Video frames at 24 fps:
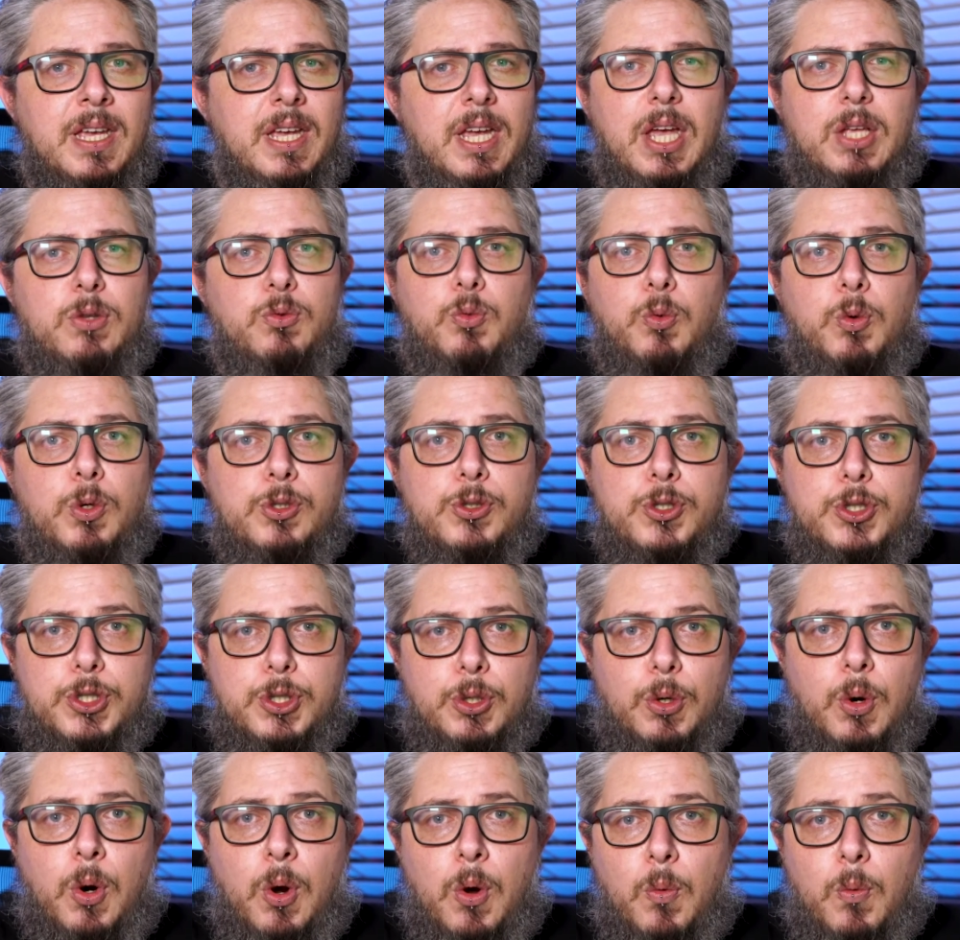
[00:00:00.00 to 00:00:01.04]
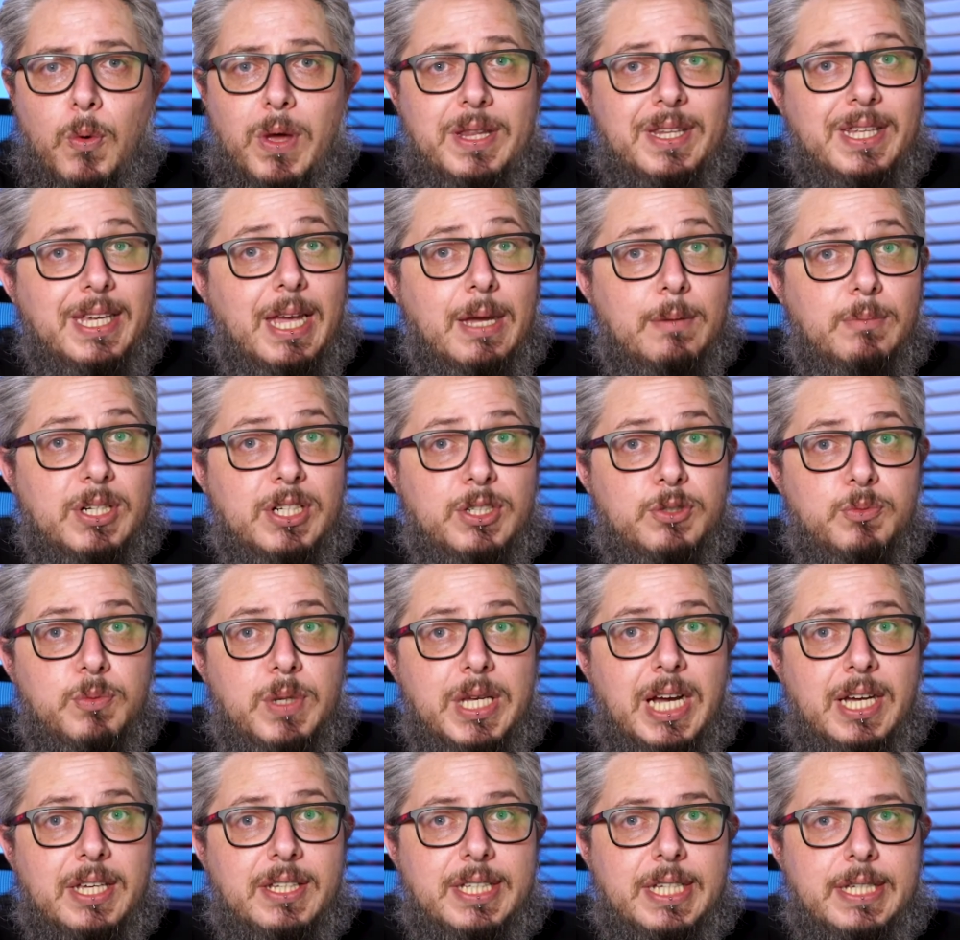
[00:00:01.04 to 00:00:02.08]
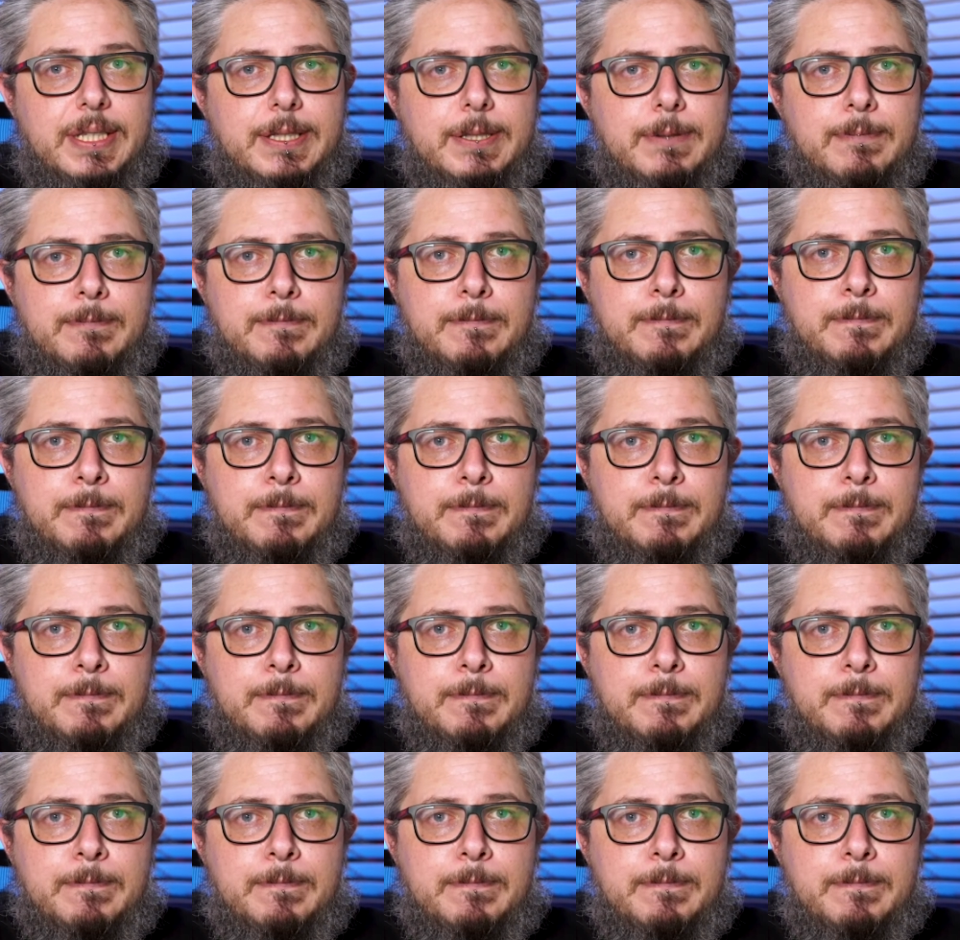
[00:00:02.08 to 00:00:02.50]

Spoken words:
It won't show when the camera is behind it.